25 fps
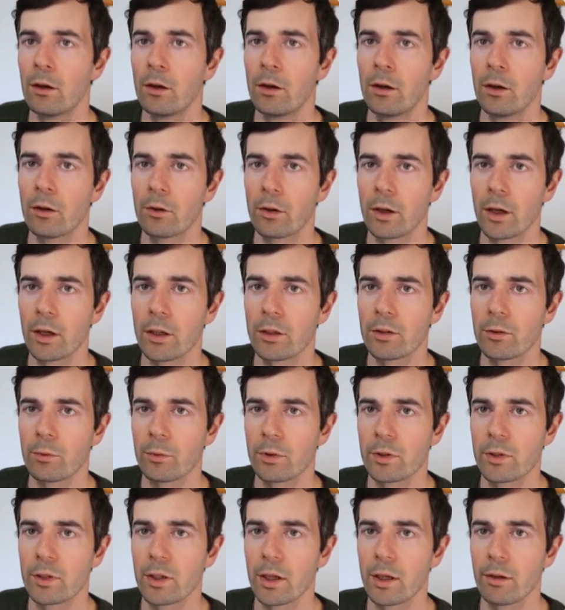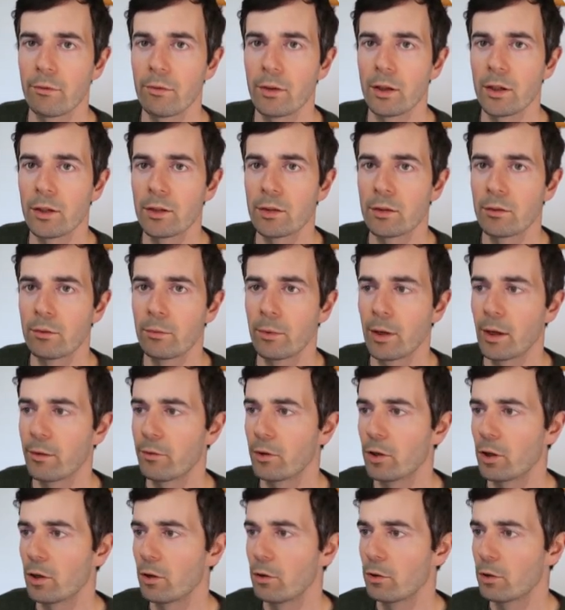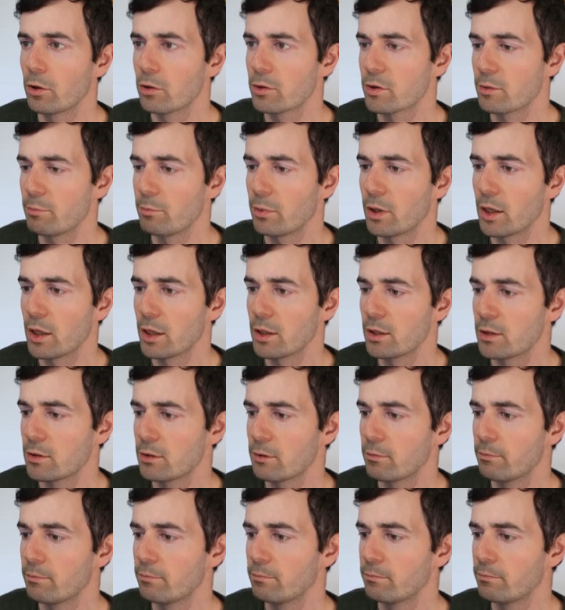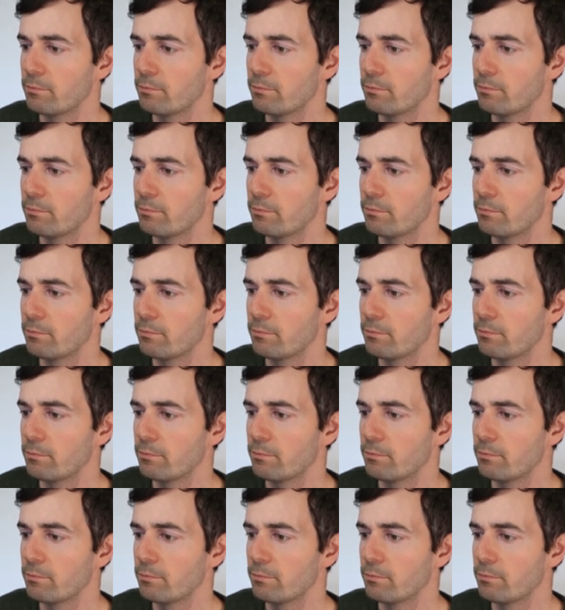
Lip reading: Okay, so we'll save this. We have our logos in place.